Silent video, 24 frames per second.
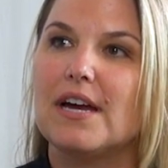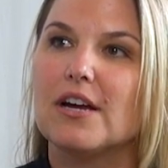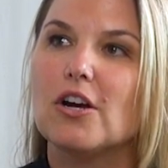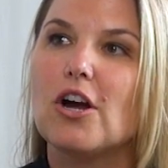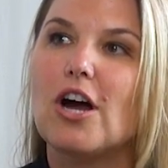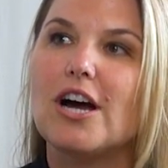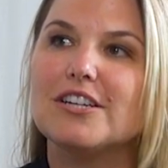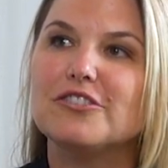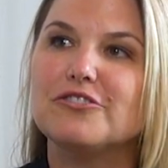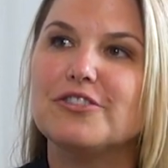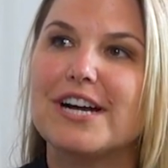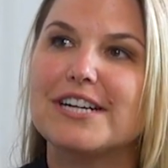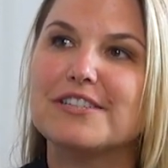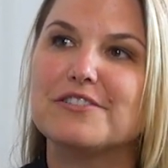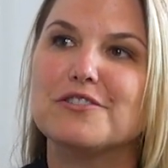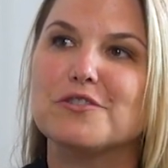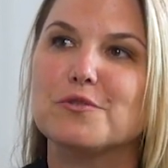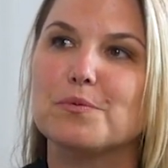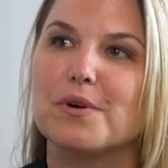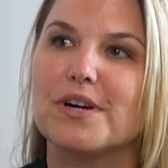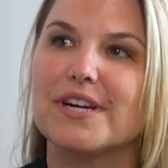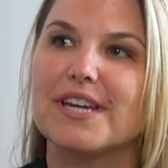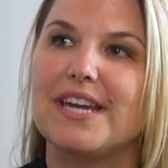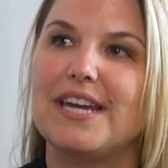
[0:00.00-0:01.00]

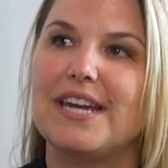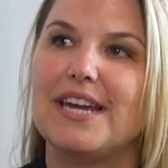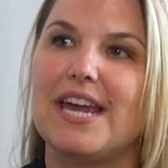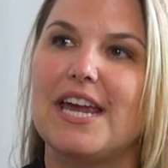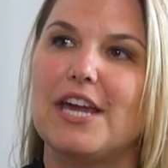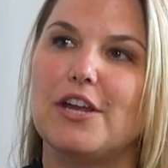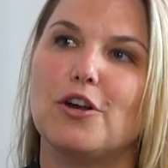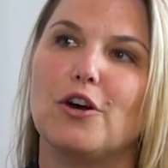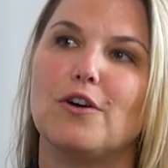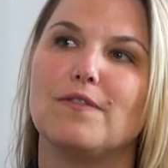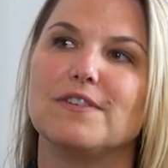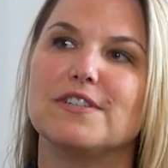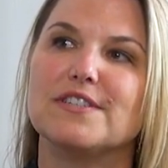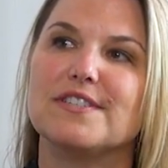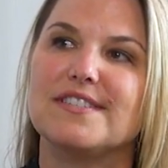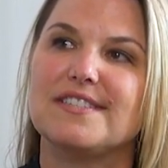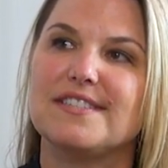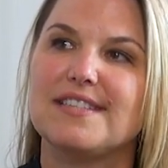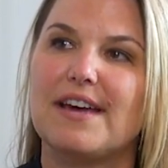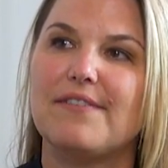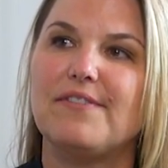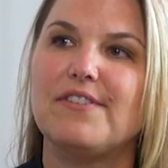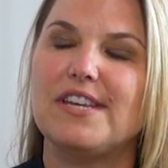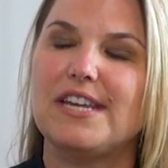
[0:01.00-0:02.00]
contractors working in over
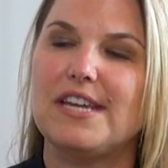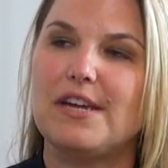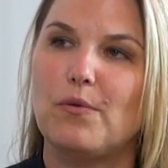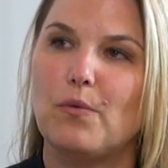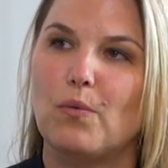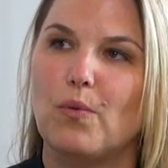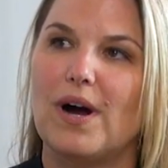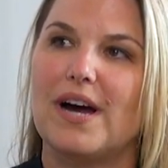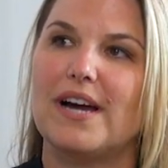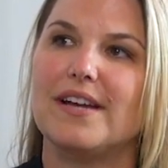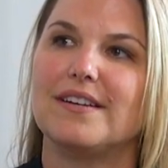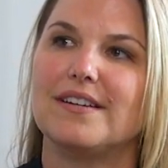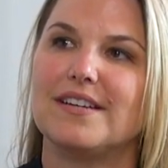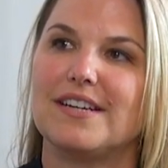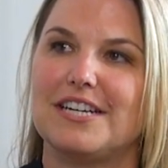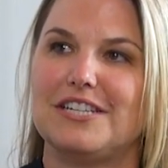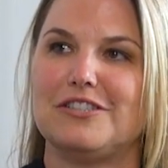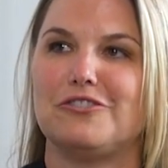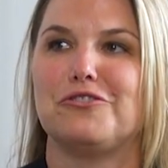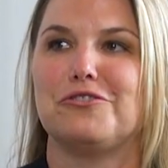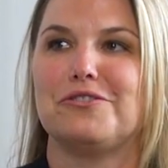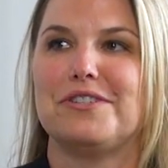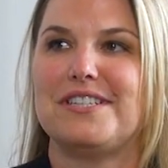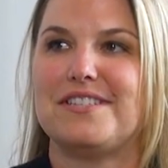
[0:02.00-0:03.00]
71
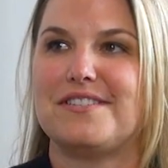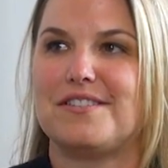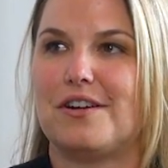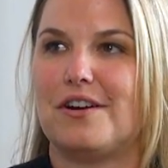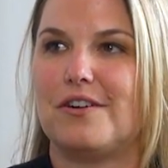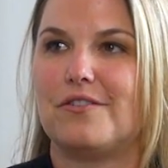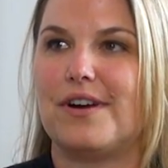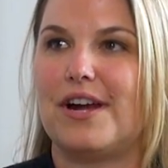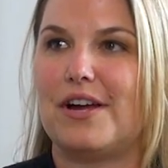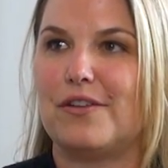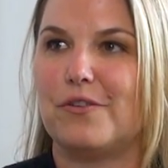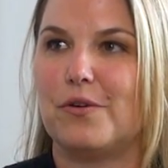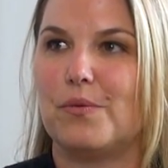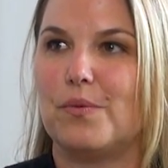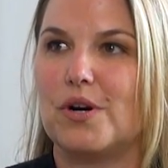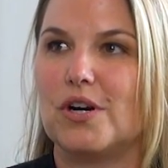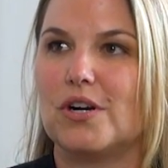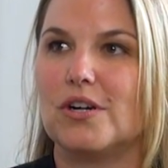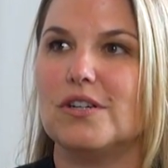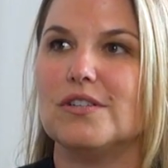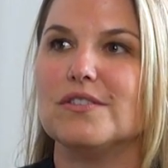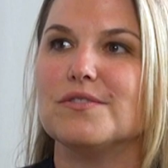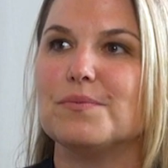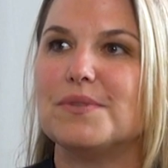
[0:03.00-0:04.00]
countries around the
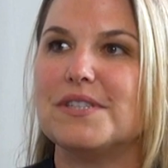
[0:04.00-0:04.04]
world,